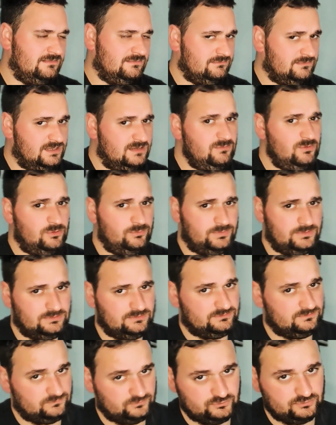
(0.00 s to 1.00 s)
they might be
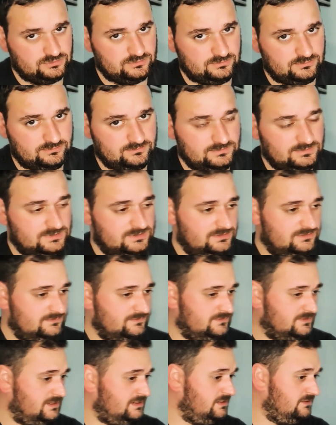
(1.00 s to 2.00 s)
in some trouble.
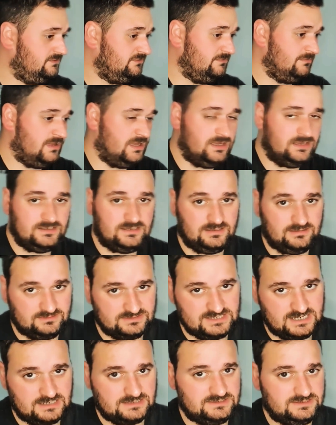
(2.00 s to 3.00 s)
They need some marketing
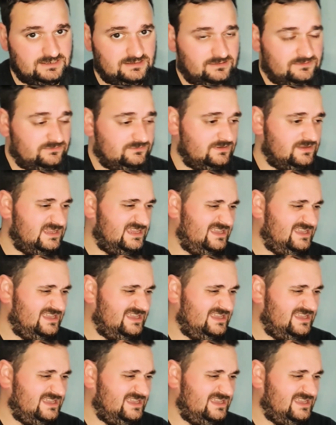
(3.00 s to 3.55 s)
tactics.